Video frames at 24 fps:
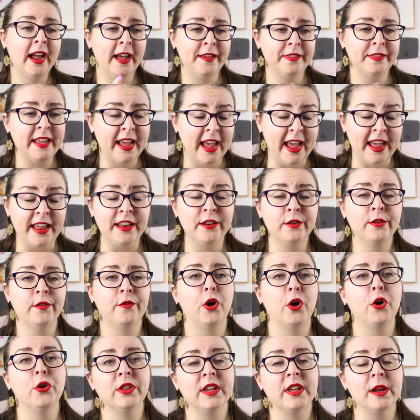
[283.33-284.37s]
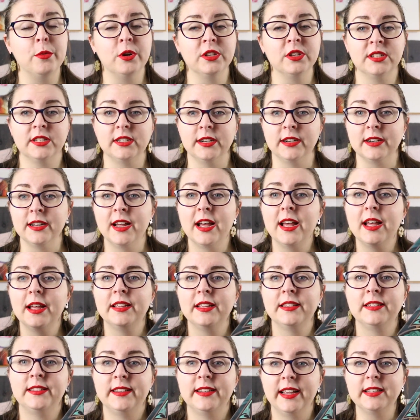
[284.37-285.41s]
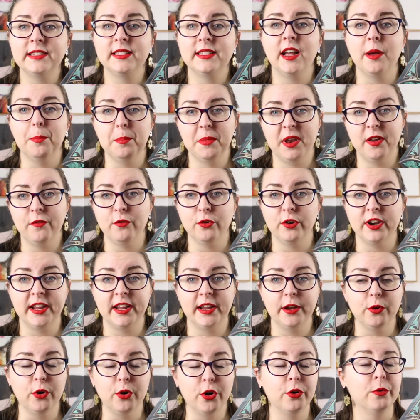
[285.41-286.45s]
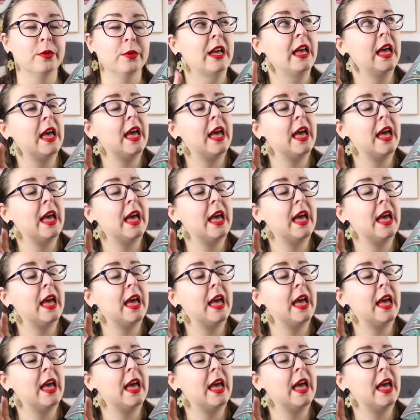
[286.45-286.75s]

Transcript: And the end of Only a Monster sets up Never a Hero.